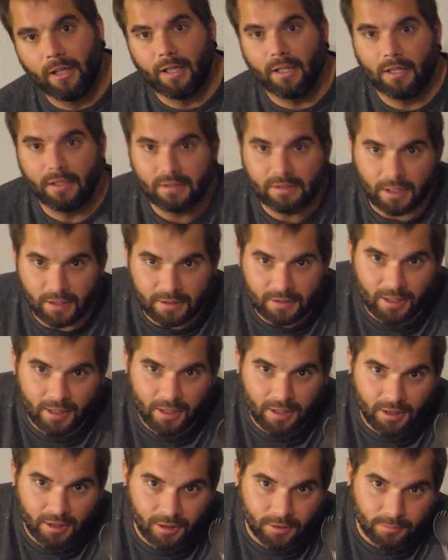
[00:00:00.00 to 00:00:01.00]
a
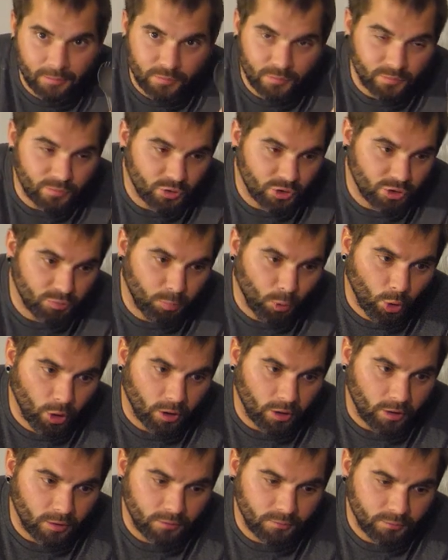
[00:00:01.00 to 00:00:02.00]
titanium
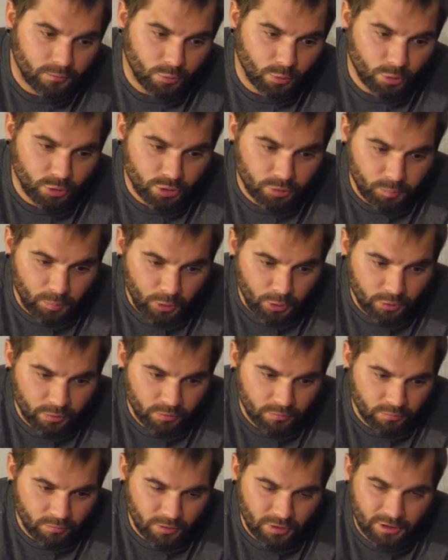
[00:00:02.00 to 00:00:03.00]
spork or
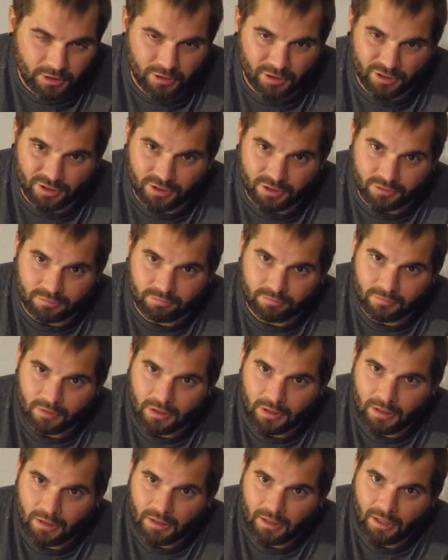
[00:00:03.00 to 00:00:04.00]
spoon. Really, there's
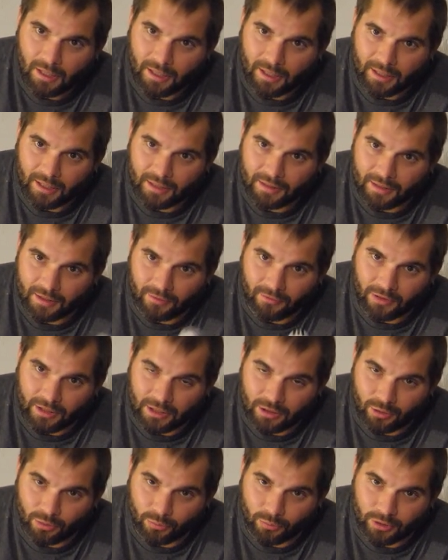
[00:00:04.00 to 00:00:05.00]
I can't think of
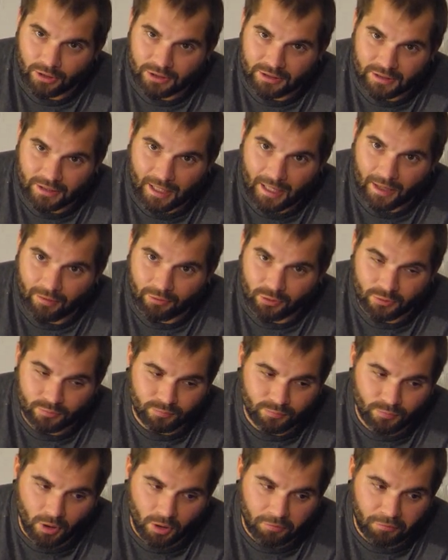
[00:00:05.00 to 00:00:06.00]
any good reason to have
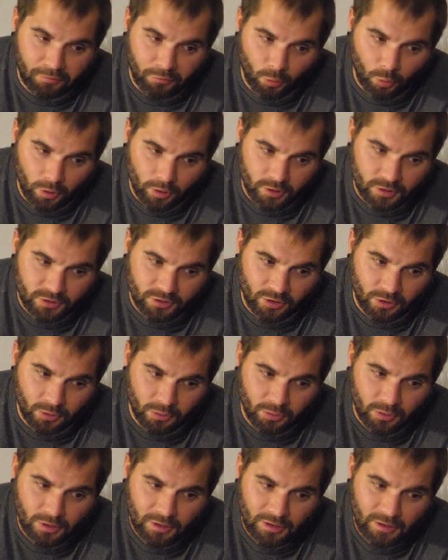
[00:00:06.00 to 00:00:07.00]
a, a fork,
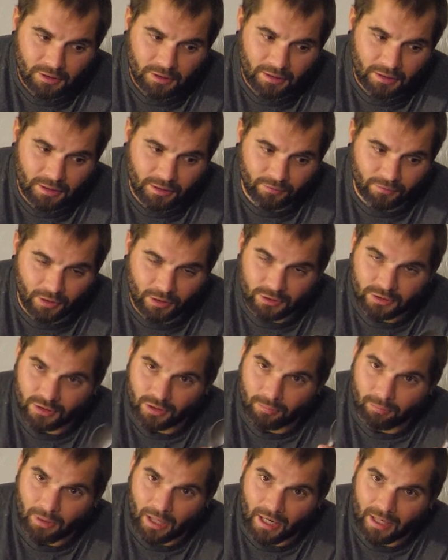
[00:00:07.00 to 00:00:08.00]
so if I was
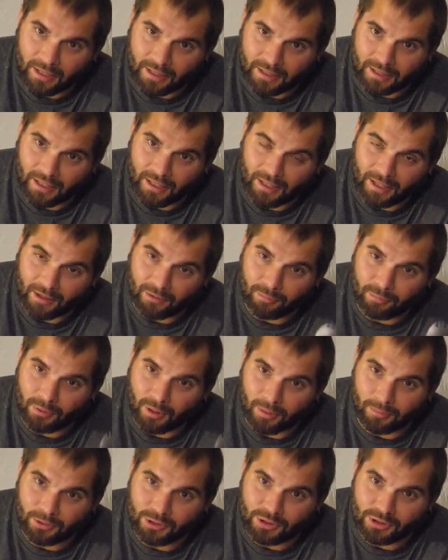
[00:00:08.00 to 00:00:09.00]
going to buy it again, I would
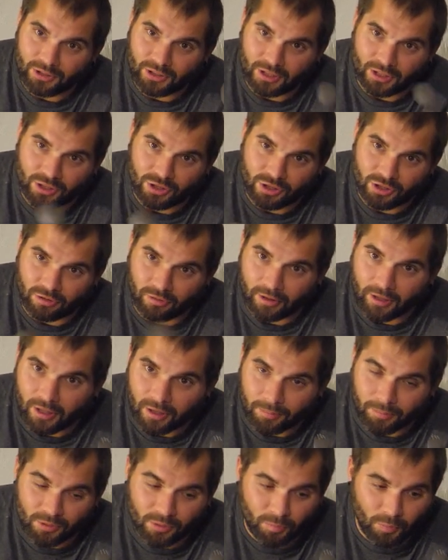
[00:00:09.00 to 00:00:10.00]
probably just get a straight
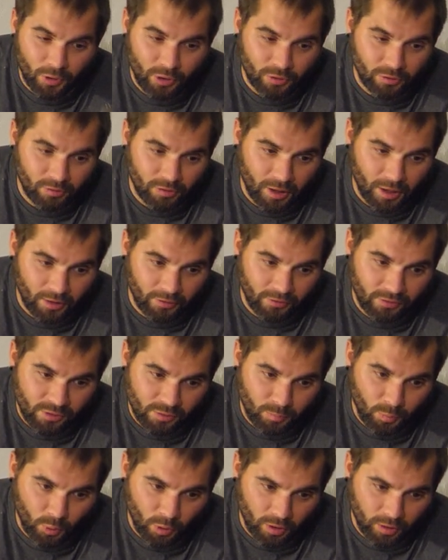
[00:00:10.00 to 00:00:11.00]
up spoon, not the
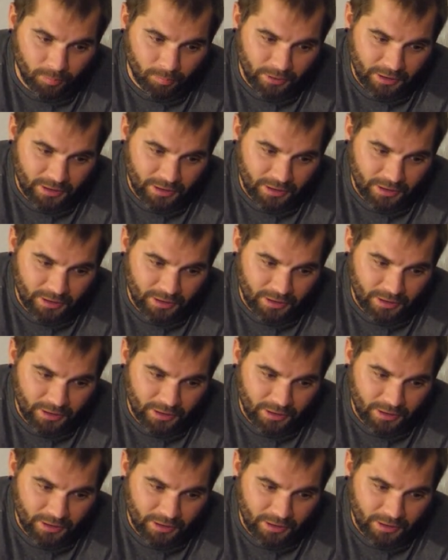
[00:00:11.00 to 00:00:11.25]
spork,